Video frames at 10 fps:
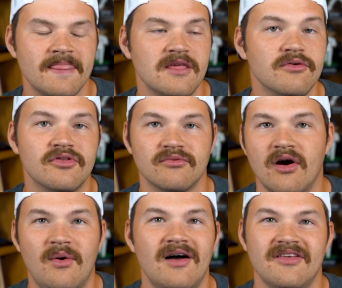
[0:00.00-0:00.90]
You
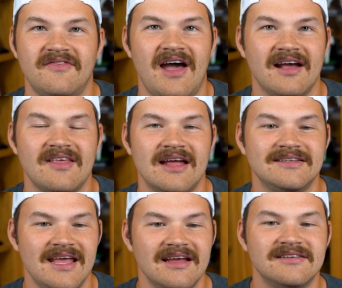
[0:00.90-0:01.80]
throw on the fact that
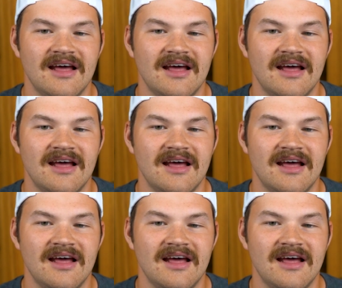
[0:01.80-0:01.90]
Tank